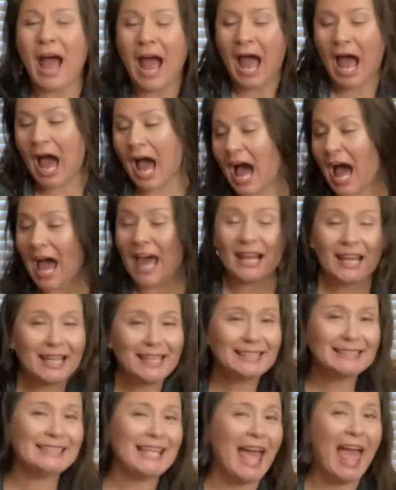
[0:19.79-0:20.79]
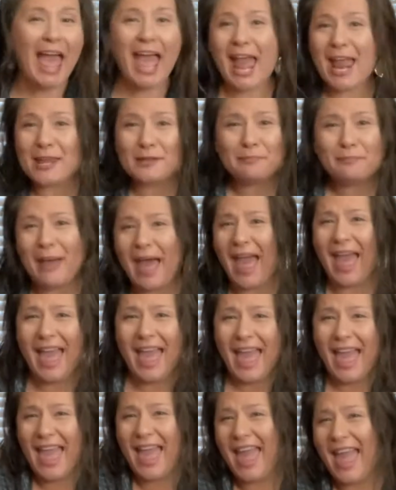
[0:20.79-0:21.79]
holiday
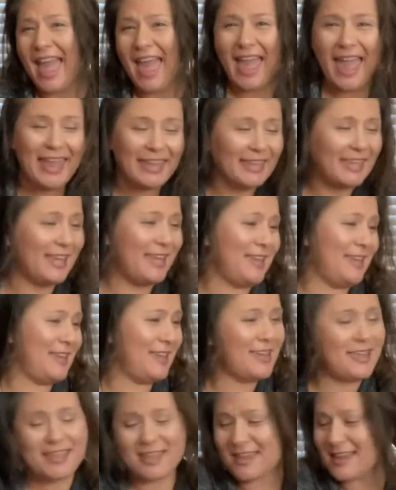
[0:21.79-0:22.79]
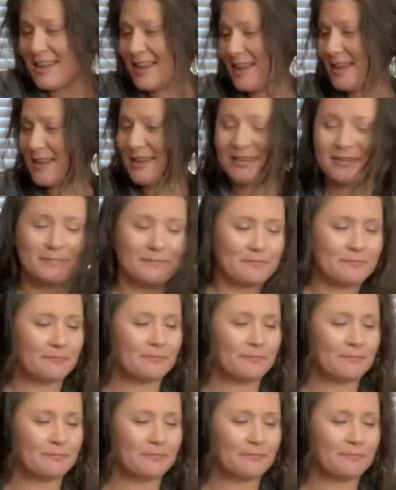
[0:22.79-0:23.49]
baking.